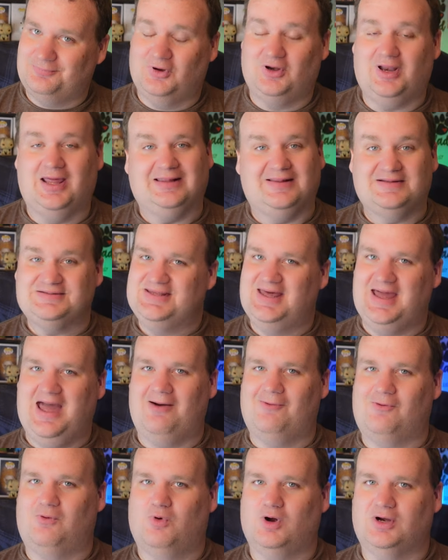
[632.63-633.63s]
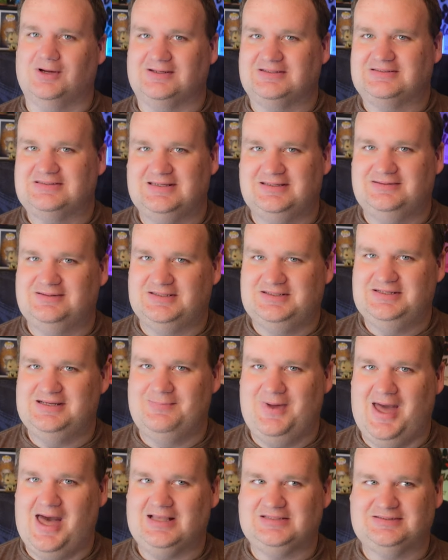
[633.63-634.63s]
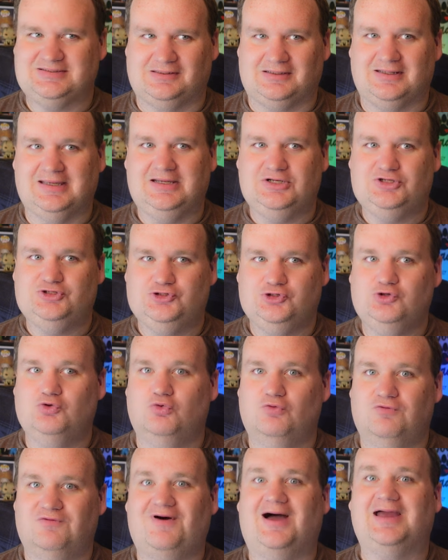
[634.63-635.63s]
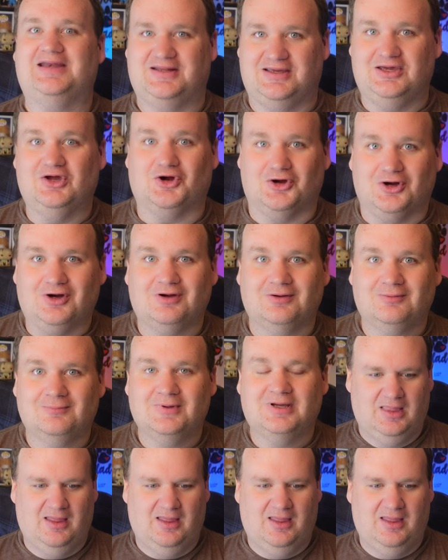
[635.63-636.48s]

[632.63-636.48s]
We're like, "That's not how it works. The tip has to lead to finding her."